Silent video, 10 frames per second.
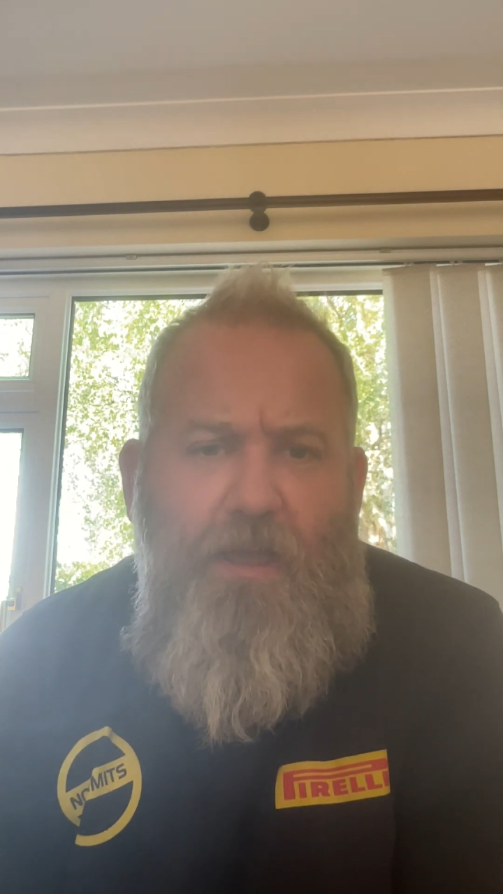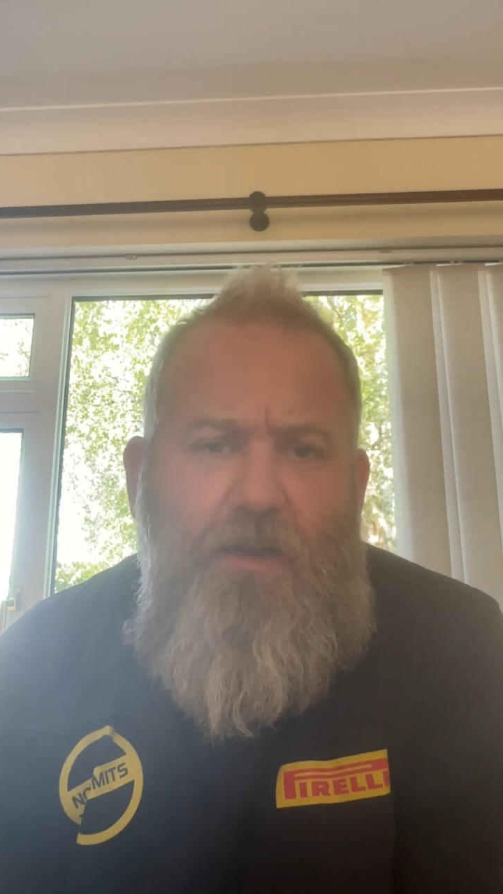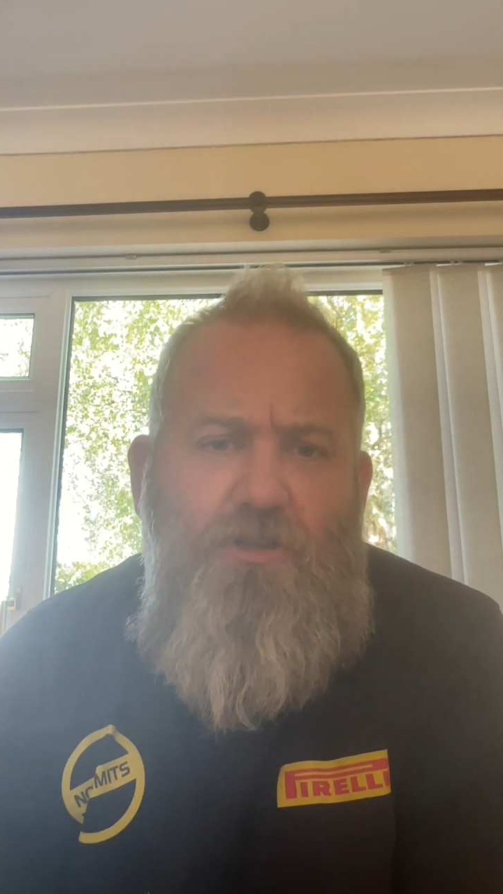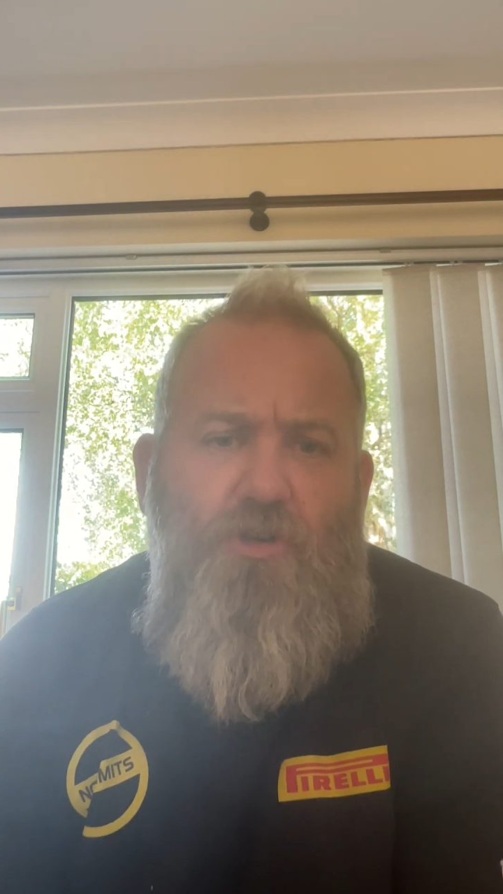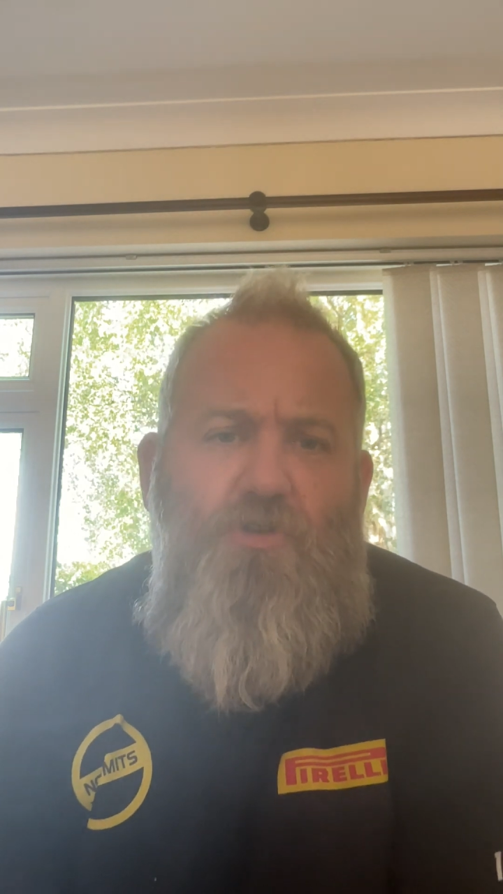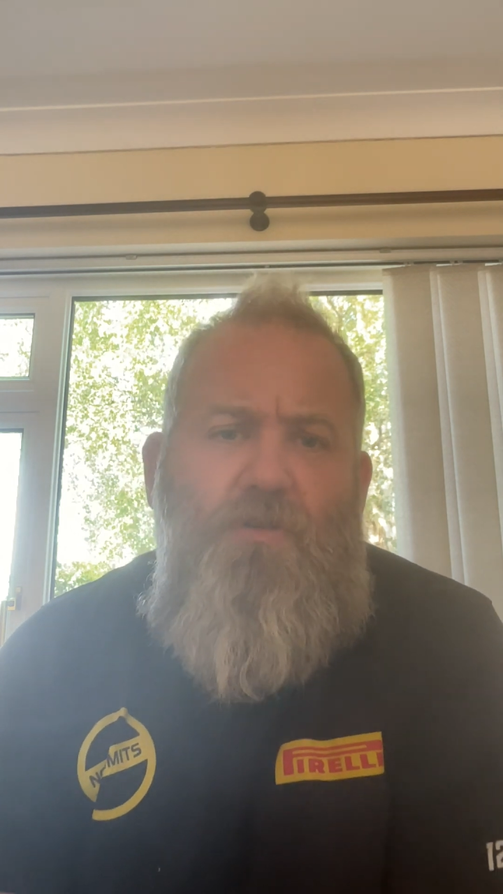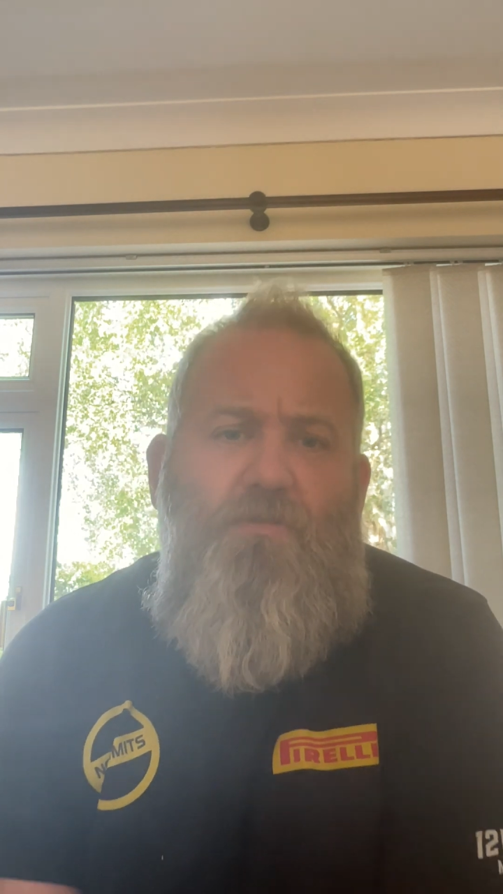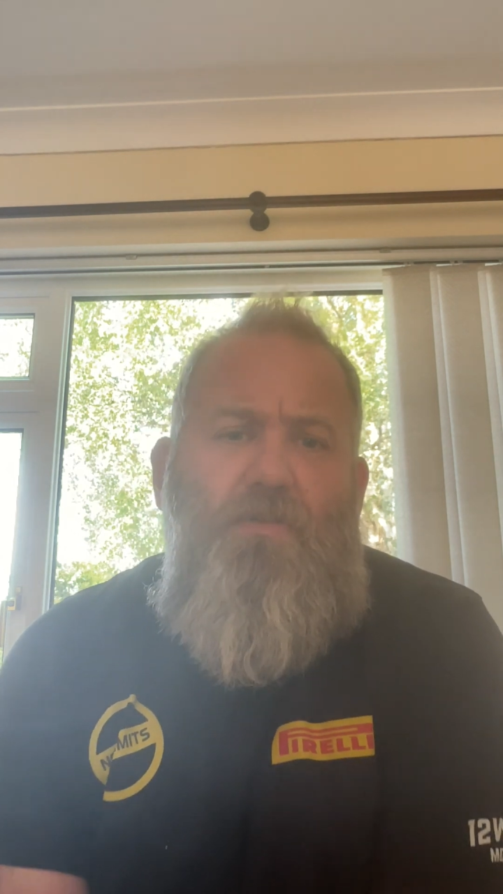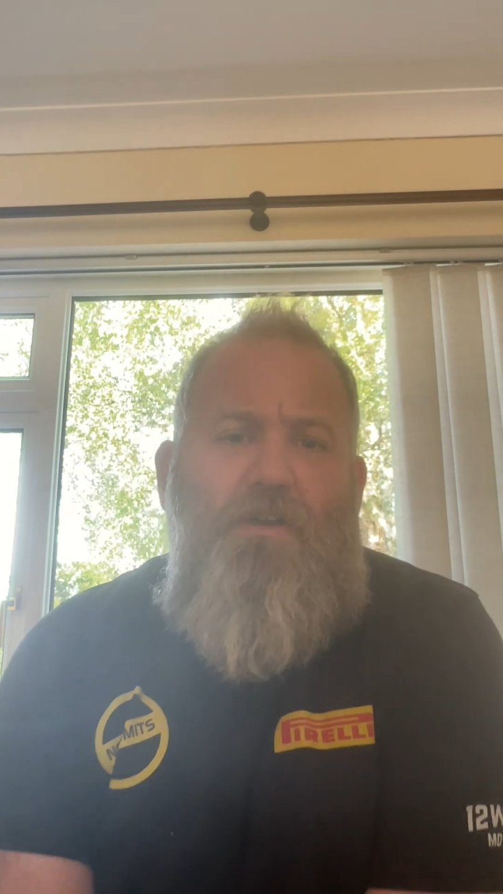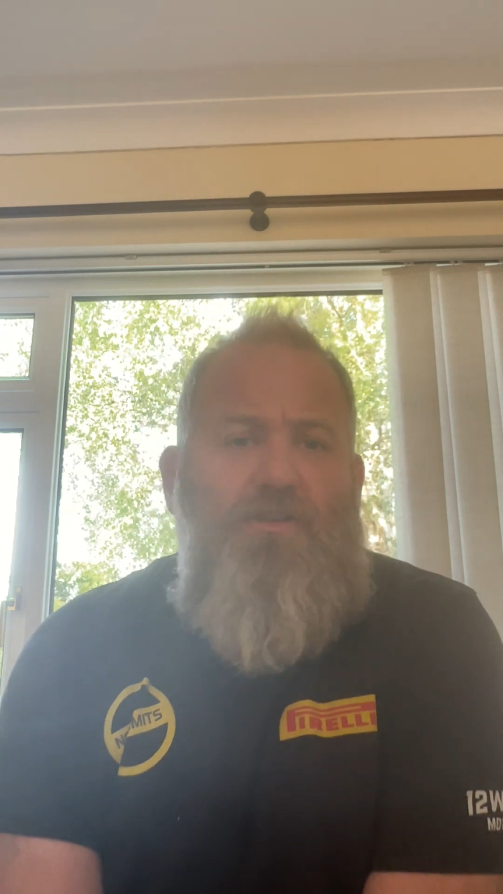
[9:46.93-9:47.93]
Get in touch with
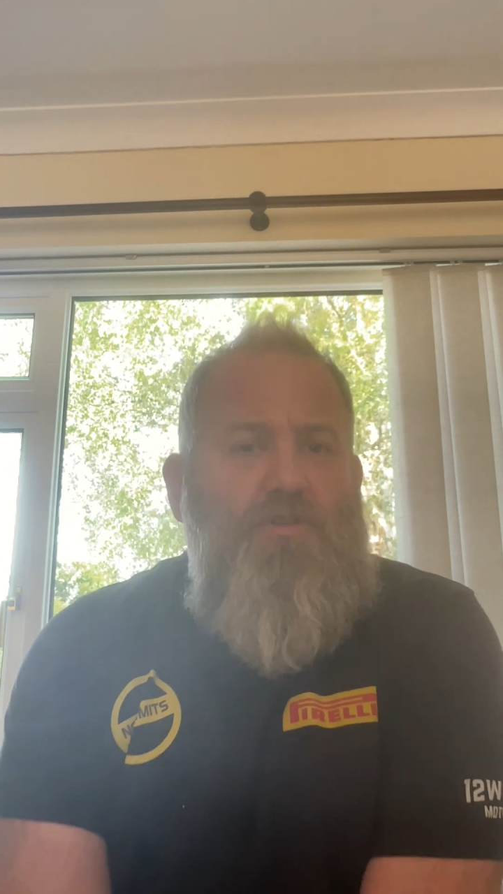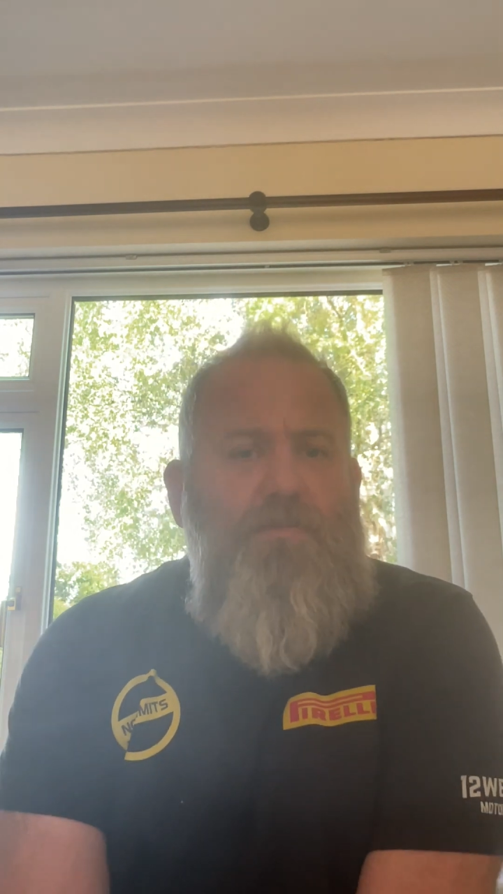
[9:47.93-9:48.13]
them through their social